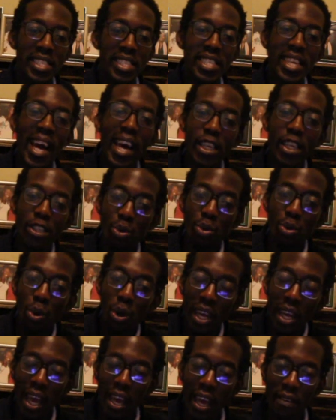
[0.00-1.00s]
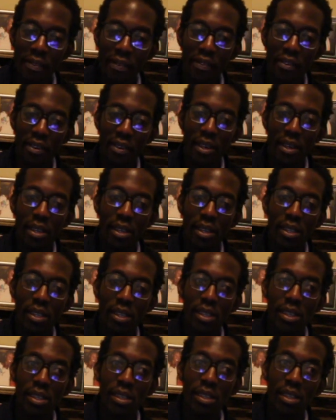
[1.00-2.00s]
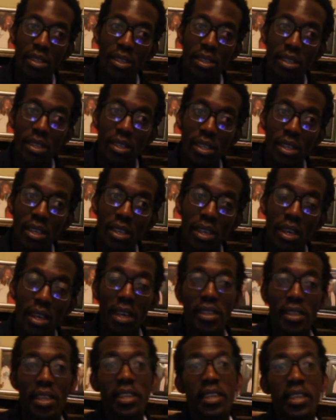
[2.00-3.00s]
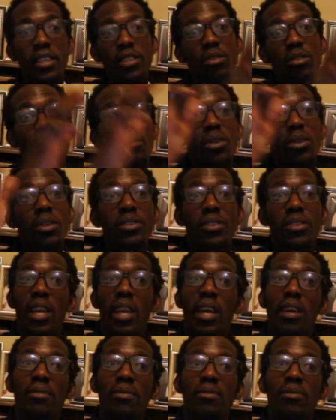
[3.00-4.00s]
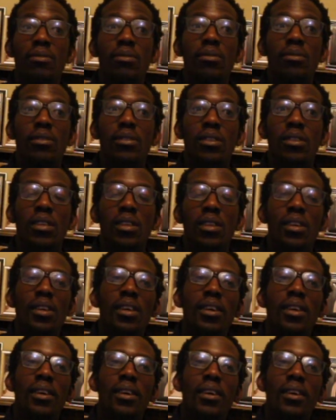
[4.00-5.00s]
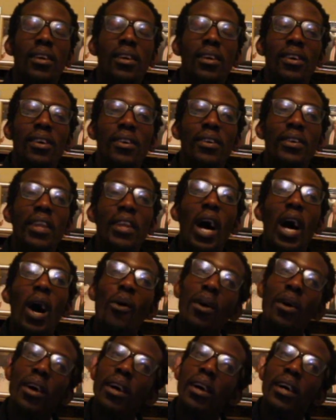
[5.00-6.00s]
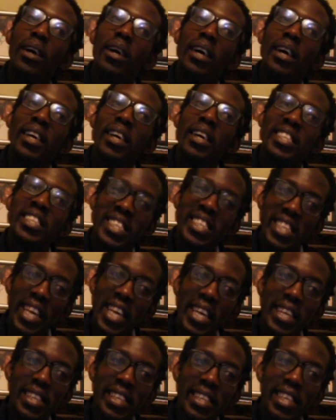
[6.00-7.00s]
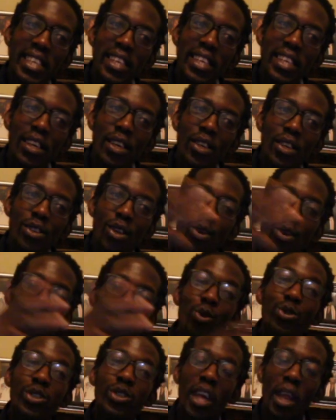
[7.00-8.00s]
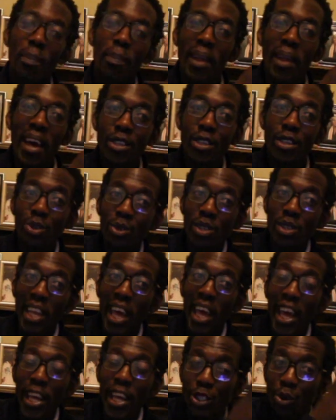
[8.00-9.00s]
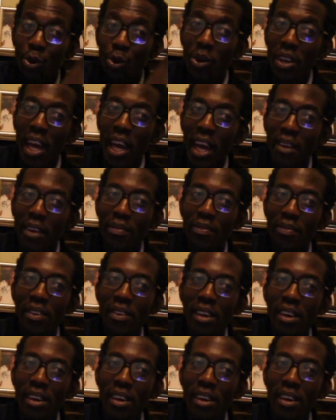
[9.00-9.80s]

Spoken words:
natural life, and then there's commercial life. Now, incidentally, the rules that apply to natural life